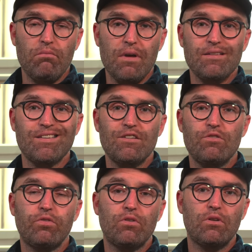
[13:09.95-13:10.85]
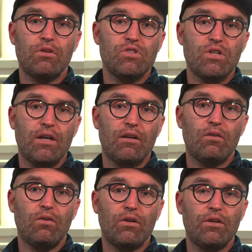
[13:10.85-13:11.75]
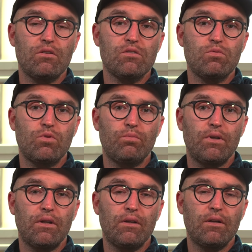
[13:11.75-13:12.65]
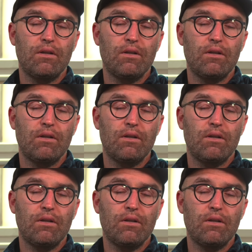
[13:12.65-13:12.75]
message for the Czech audience would be,